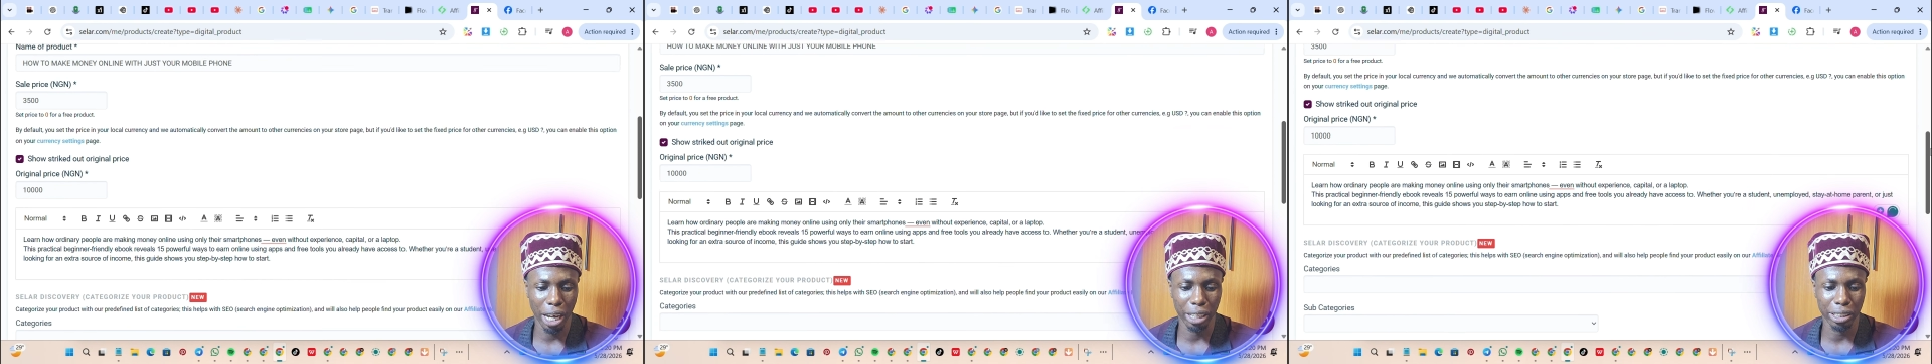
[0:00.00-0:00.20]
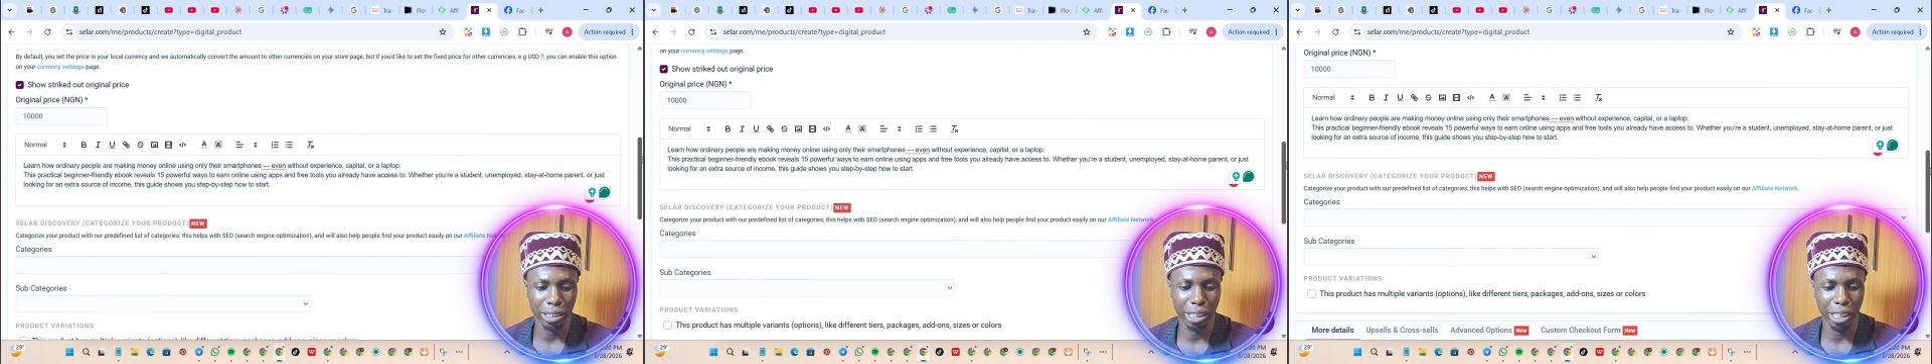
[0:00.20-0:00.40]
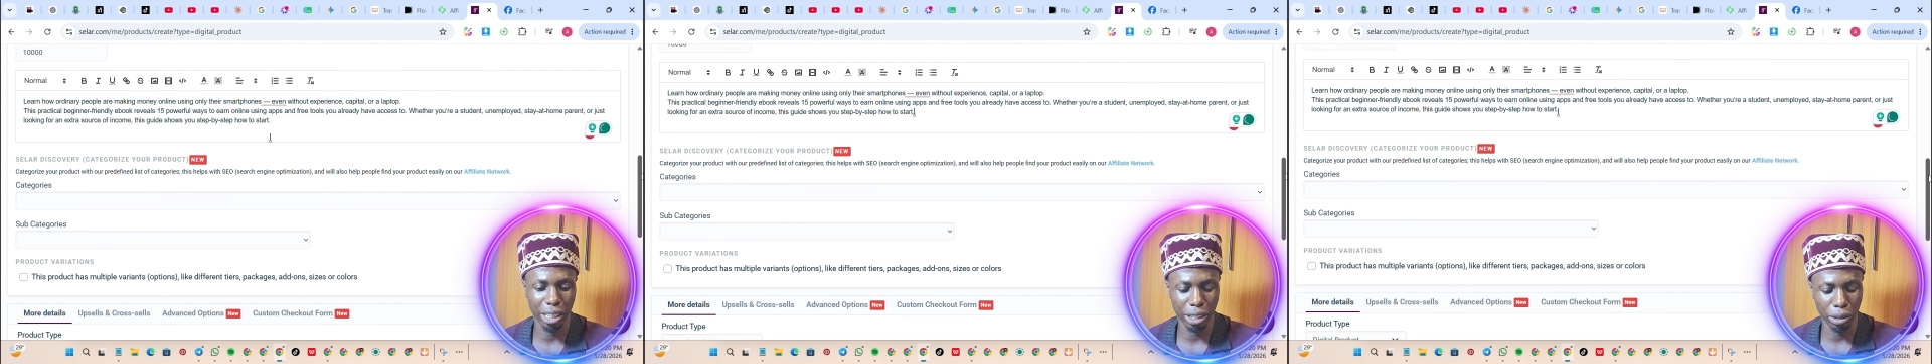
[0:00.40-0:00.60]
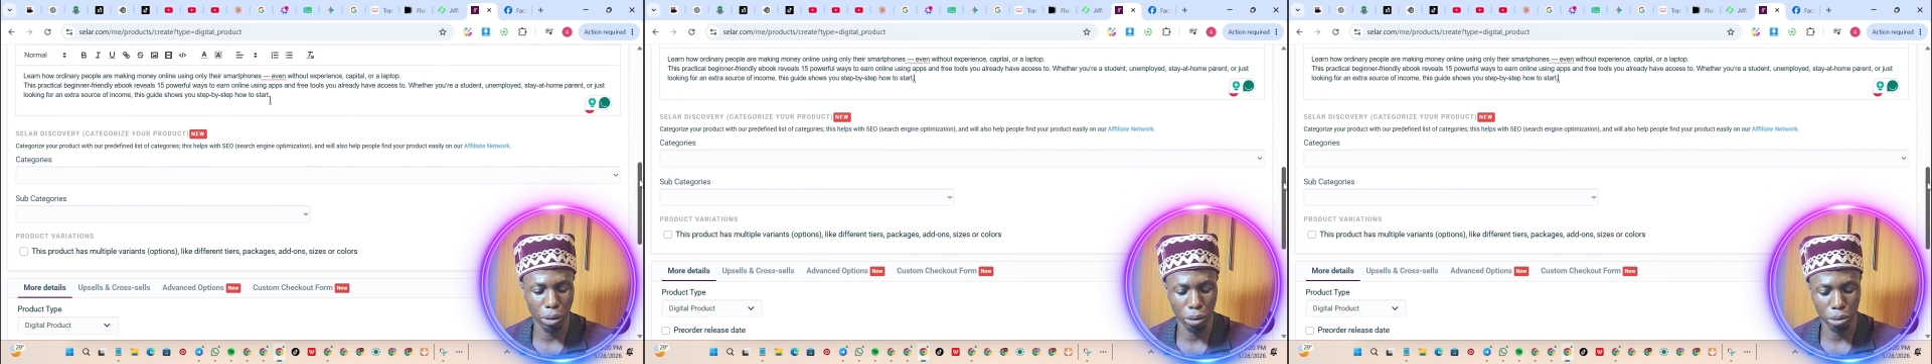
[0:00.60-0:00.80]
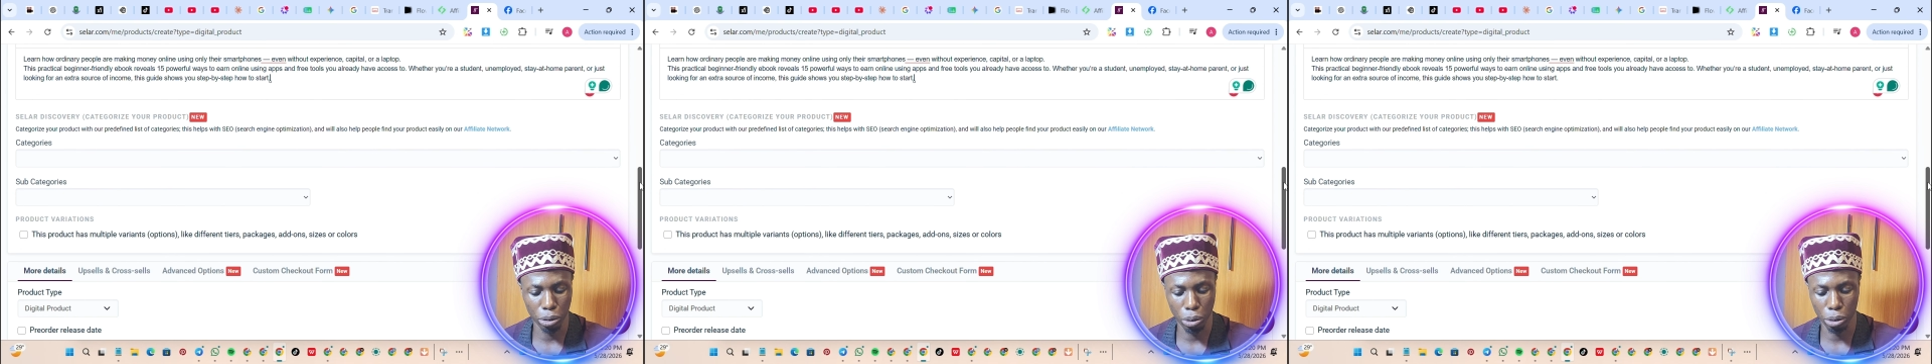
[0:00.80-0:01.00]
and click
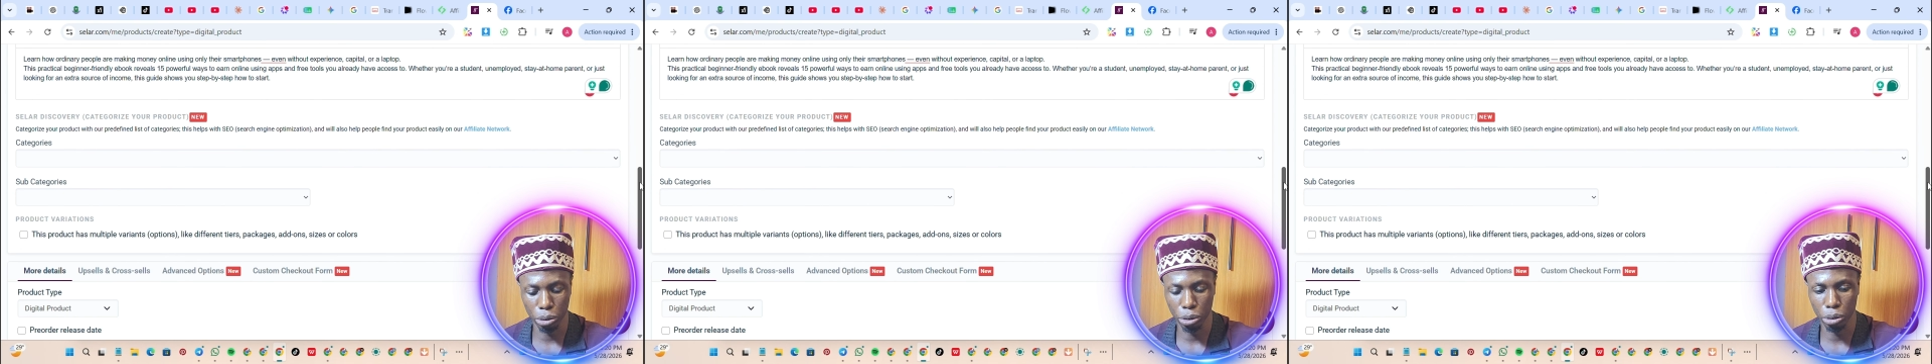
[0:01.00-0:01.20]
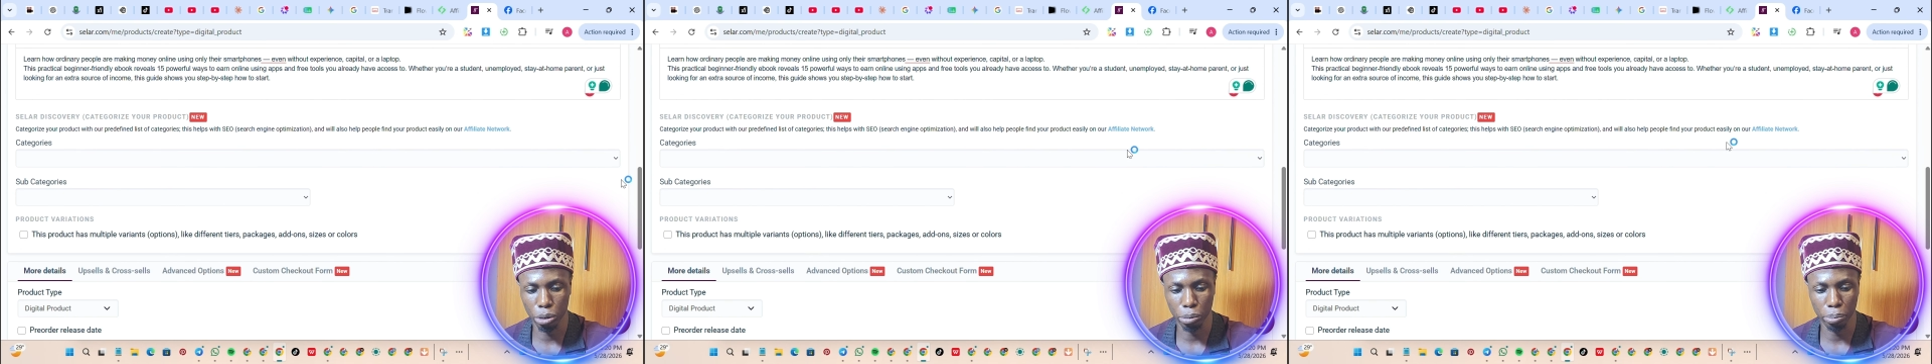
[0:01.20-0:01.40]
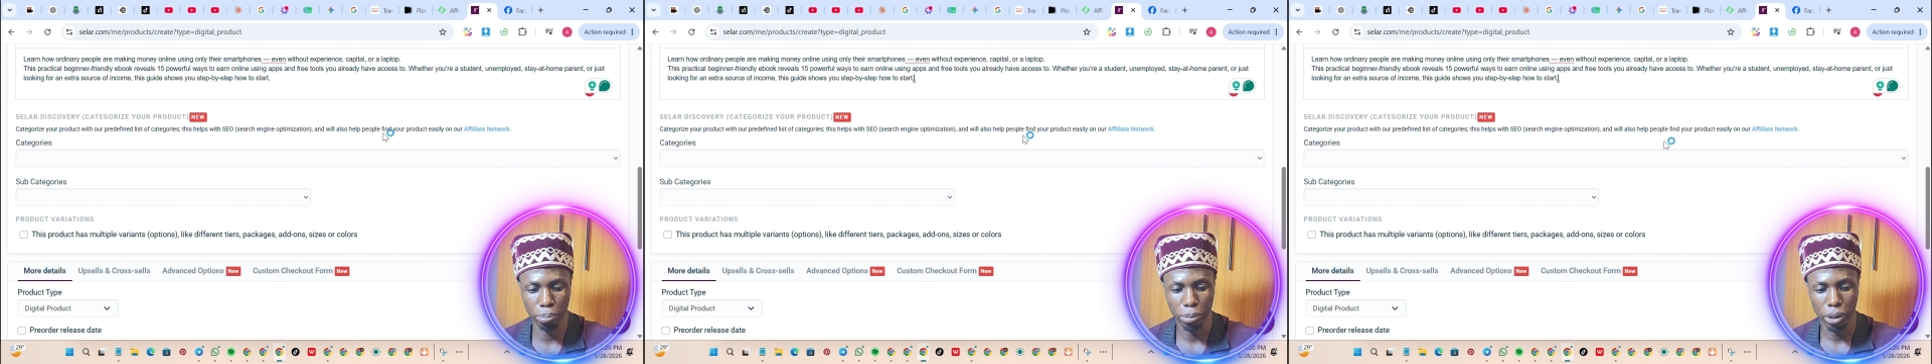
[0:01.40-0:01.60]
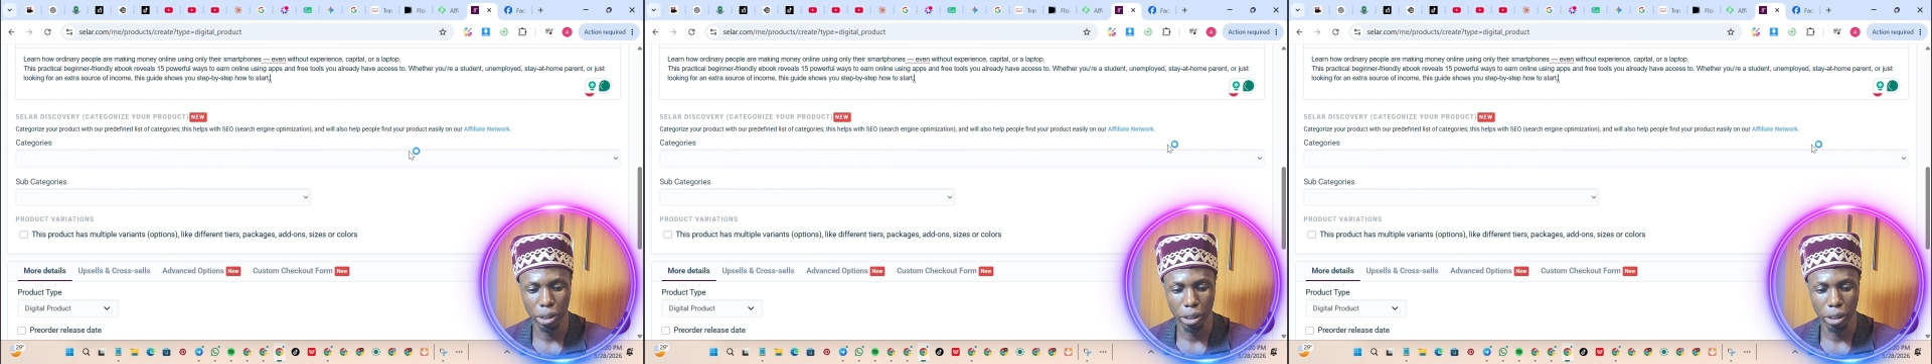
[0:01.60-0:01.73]
on Control